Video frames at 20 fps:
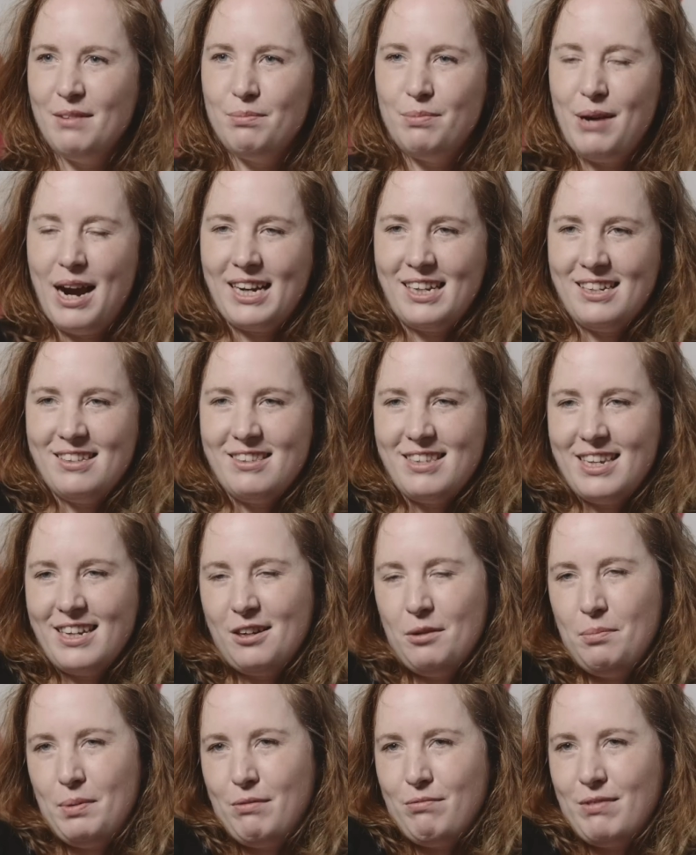pregnancy
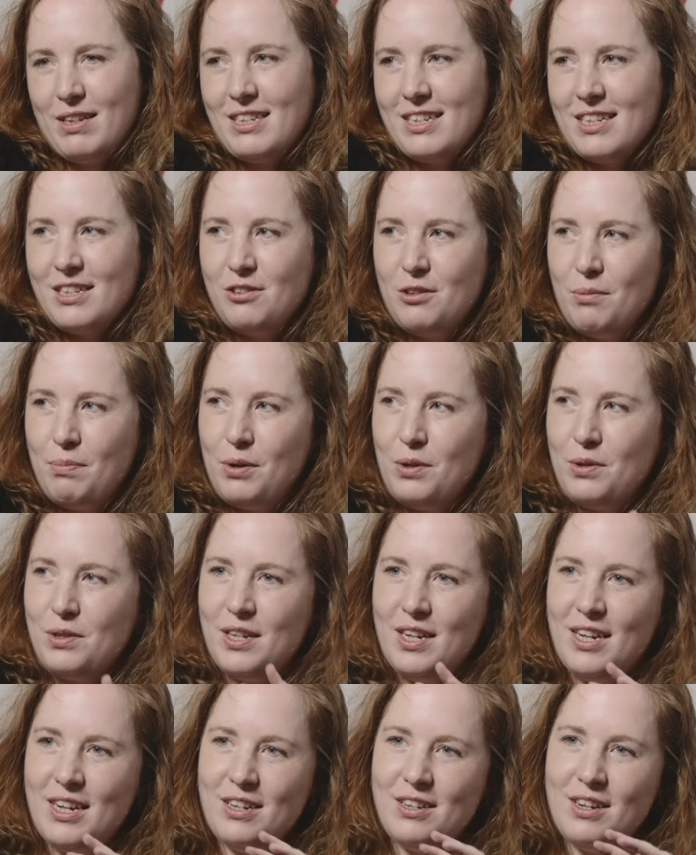could be
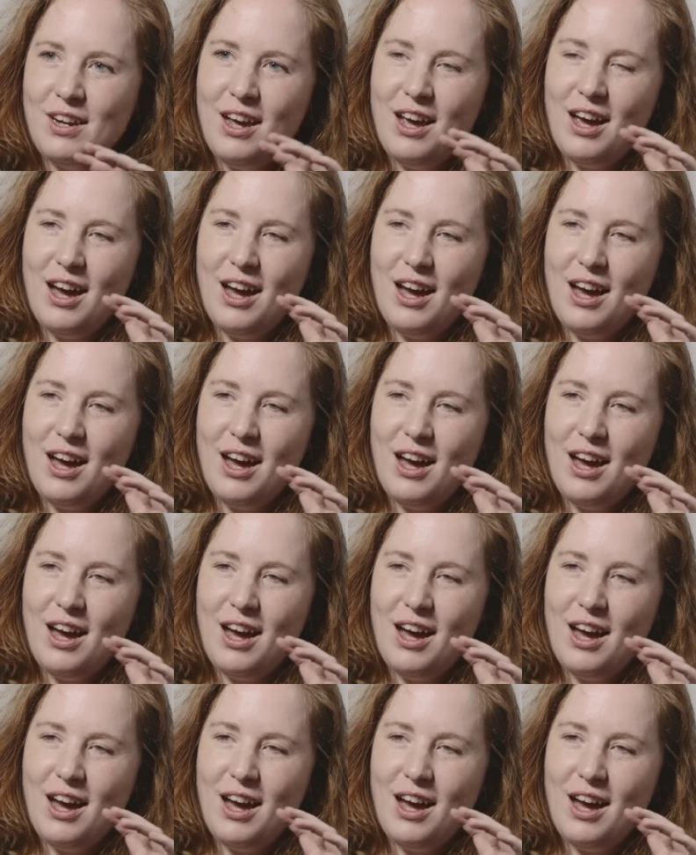redistributed,